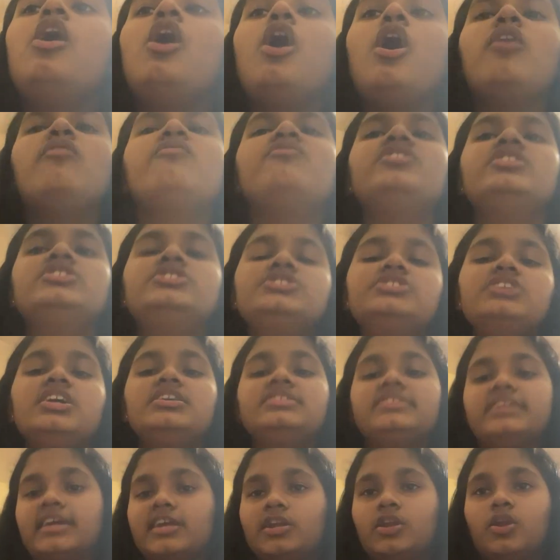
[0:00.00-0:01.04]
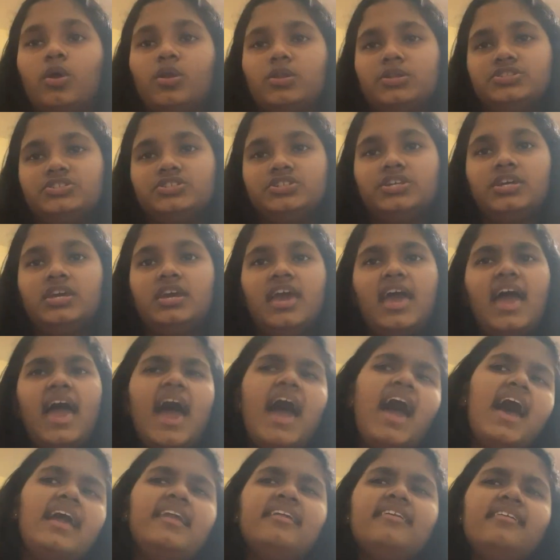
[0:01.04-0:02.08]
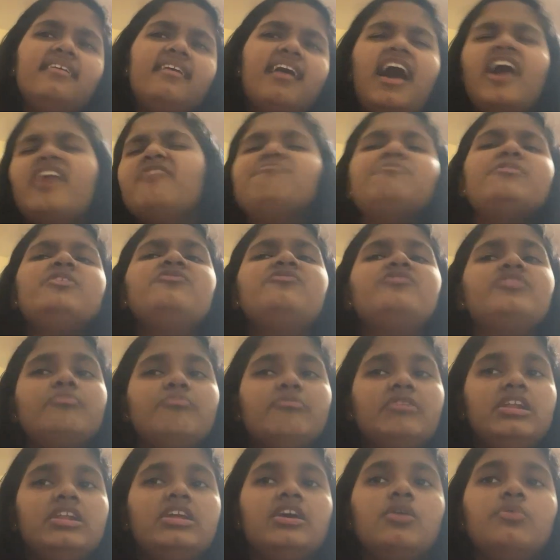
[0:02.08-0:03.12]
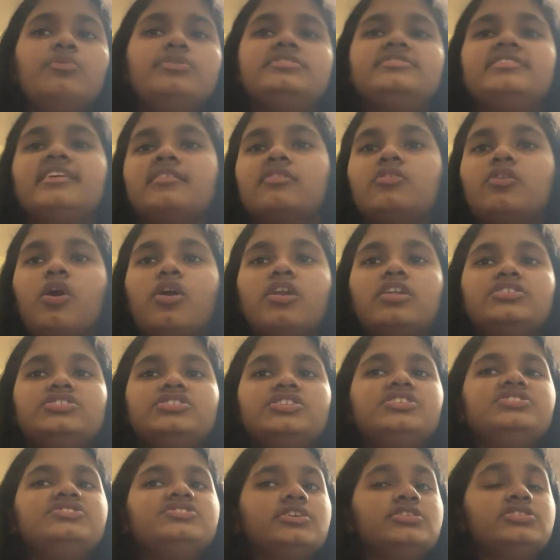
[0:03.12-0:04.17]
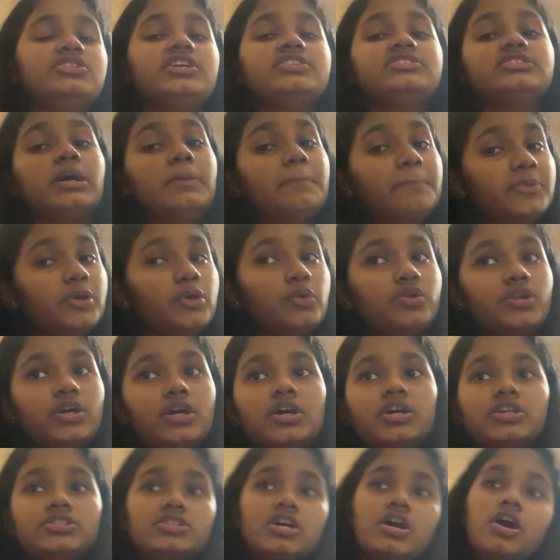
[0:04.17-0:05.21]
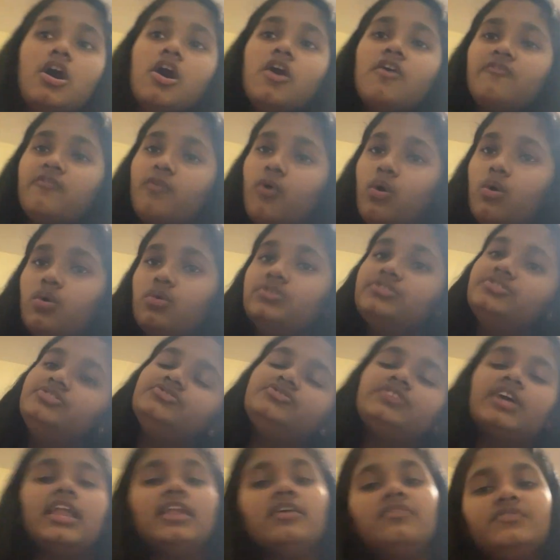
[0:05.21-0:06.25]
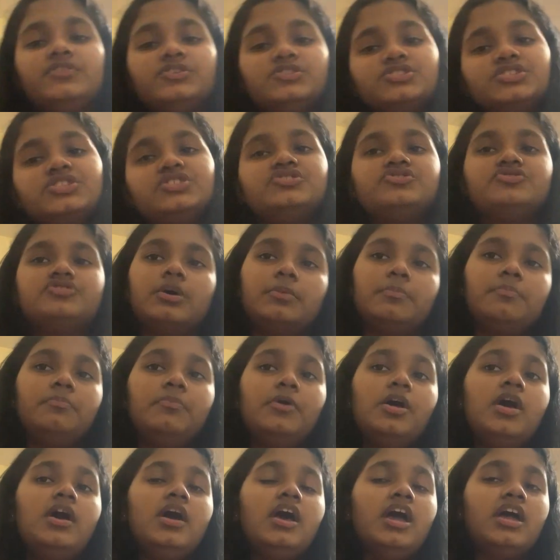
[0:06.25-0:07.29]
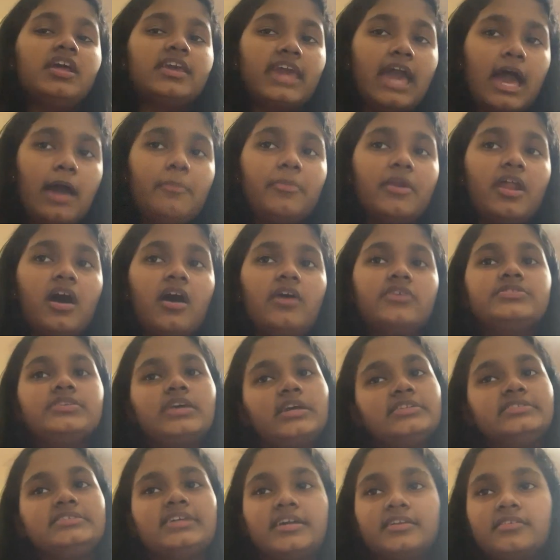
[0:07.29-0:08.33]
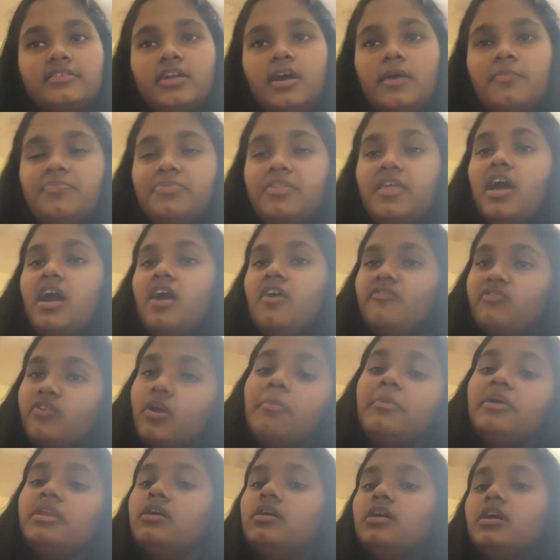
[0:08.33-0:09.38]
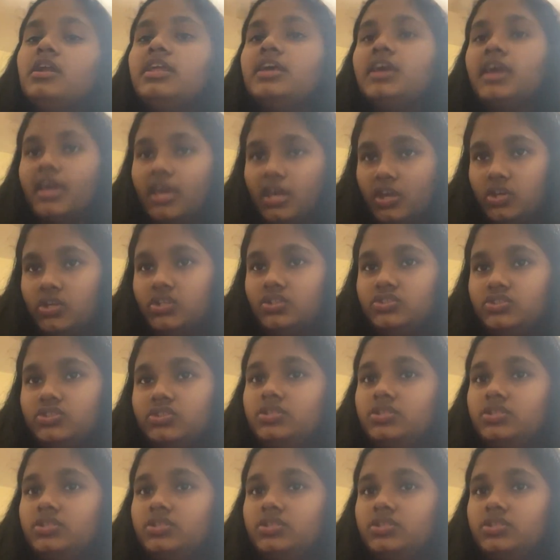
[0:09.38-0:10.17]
of digital technology and have been familiar with technology such as computers, phones, televisions, cameras, etc. from an early age.